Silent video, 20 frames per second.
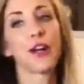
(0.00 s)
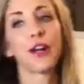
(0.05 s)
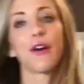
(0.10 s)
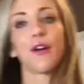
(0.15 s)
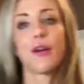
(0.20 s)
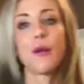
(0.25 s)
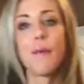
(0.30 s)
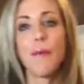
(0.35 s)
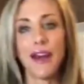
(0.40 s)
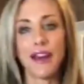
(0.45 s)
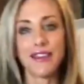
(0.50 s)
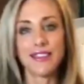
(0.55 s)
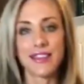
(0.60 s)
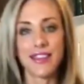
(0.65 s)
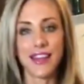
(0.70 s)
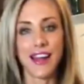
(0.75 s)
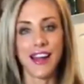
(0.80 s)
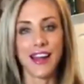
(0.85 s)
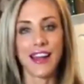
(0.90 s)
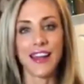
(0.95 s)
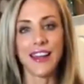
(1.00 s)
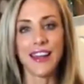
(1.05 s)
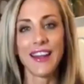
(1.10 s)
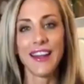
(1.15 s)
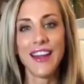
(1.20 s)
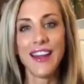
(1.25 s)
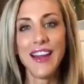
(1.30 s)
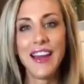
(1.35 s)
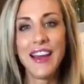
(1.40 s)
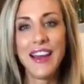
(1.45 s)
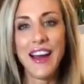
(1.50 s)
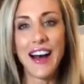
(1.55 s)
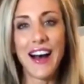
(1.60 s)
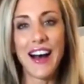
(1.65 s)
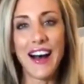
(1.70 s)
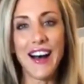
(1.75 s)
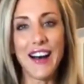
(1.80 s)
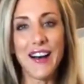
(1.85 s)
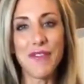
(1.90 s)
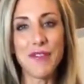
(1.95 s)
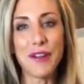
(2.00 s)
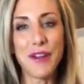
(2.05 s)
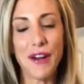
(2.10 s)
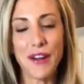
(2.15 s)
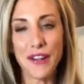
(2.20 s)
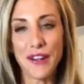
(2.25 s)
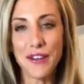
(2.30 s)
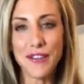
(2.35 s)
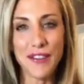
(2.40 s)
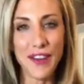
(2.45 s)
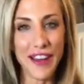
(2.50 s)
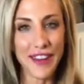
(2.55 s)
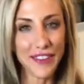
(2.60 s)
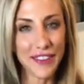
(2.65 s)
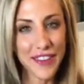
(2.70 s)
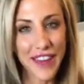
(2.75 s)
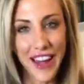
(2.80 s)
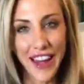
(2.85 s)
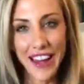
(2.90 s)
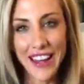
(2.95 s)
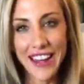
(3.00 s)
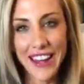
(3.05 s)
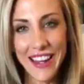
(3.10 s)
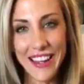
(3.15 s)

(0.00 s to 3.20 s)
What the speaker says: go to bed tonight, you're on your final night,